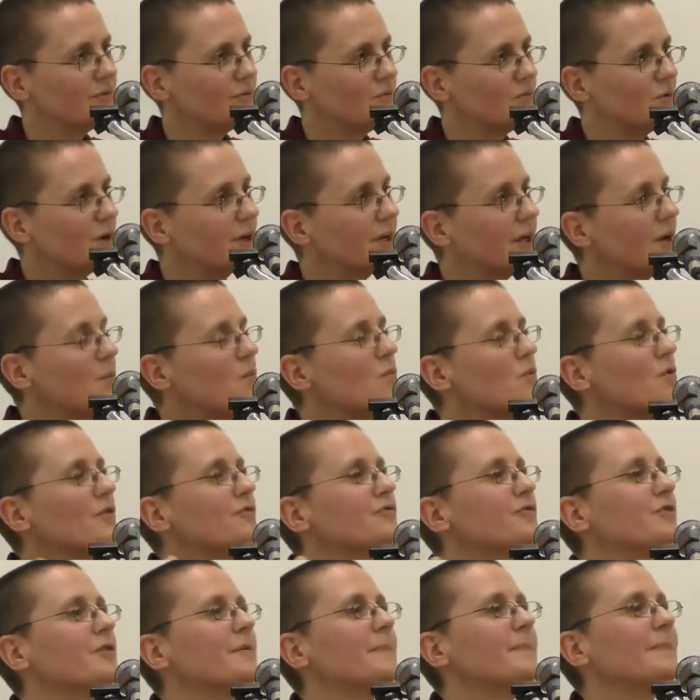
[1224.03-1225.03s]
working more
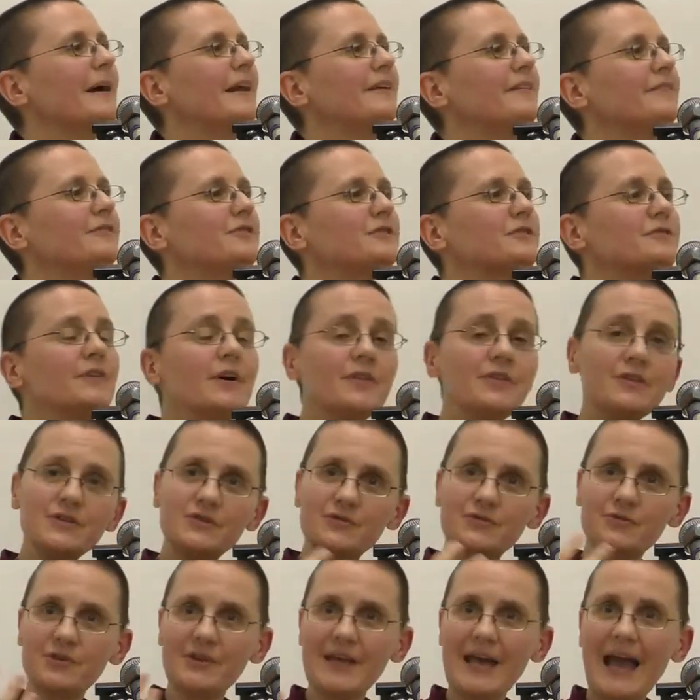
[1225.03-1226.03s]
for the benefit of
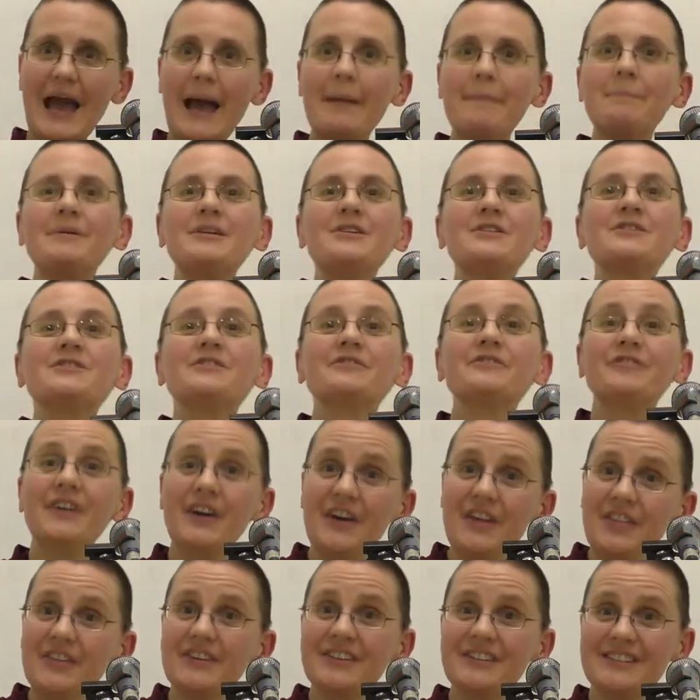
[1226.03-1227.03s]
others, for the happiness of
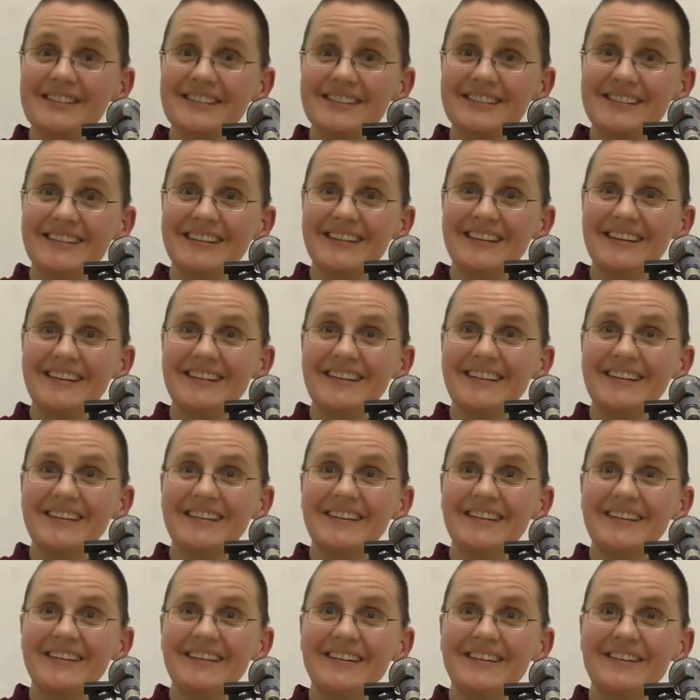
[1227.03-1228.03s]
others.
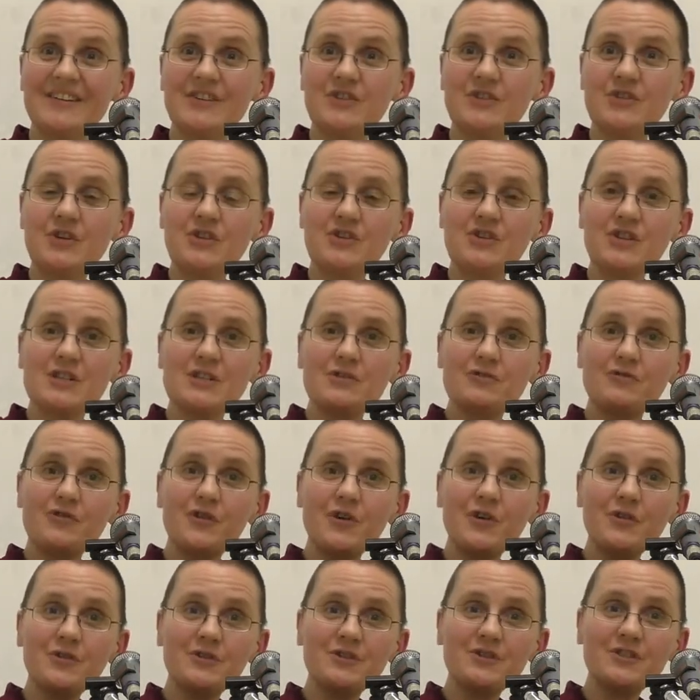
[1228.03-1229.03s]
Not just
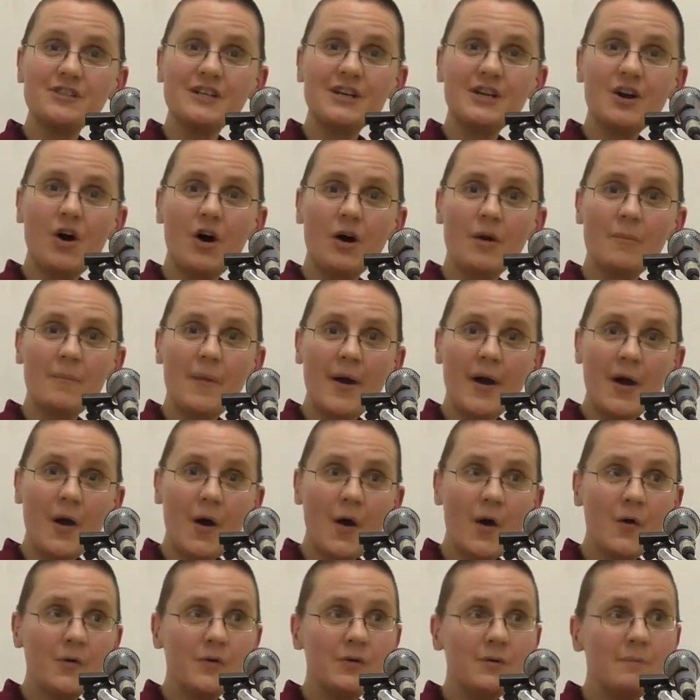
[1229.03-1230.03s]
focusing on my
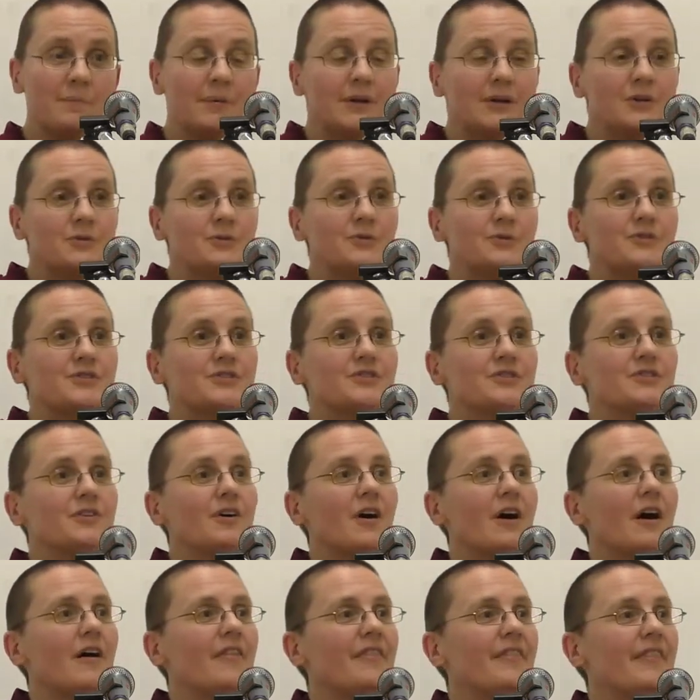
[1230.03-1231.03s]
own, but
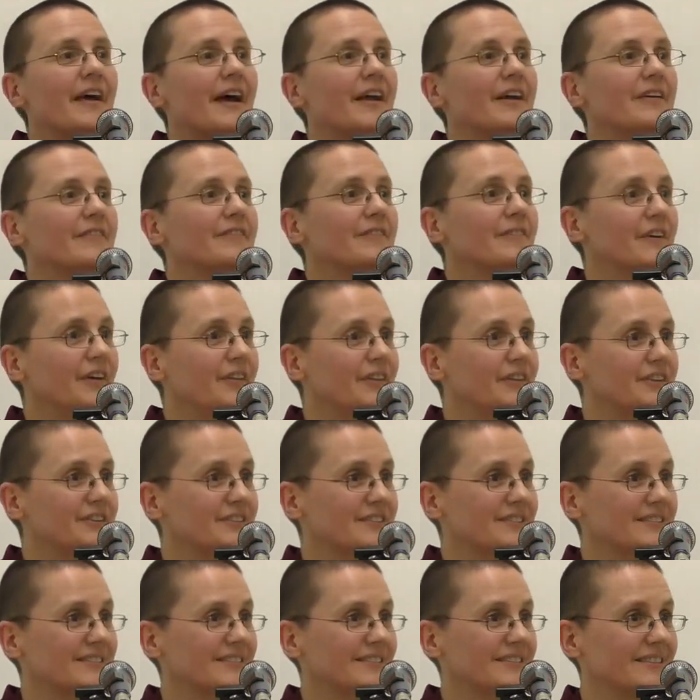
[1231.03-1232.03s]
also on that of
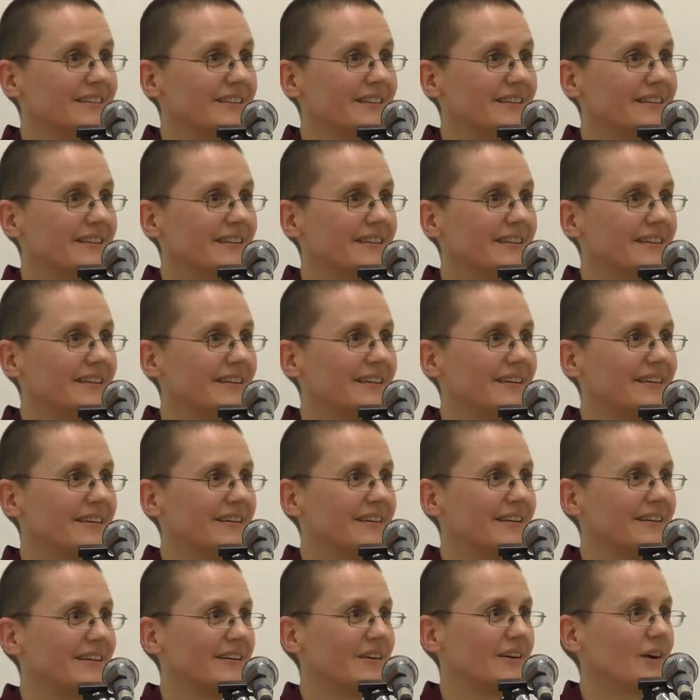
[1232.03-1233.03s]
others.
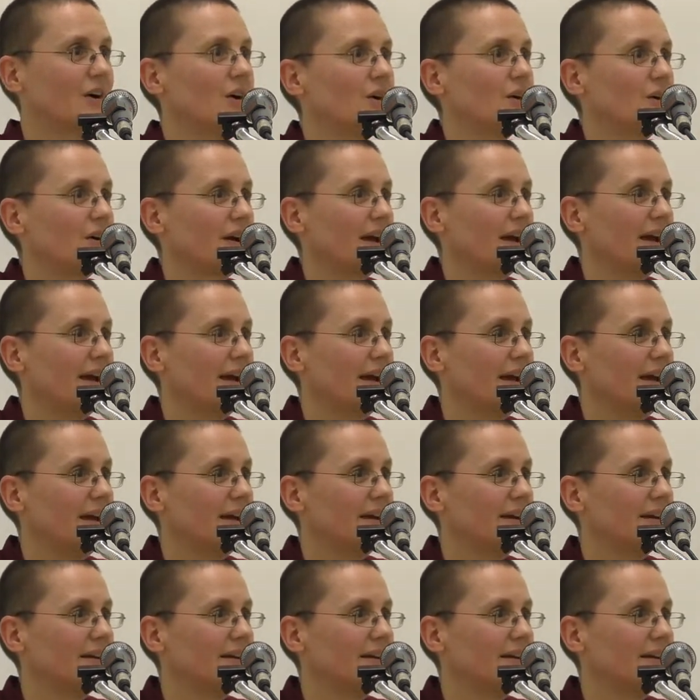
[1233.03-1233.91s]
Okay?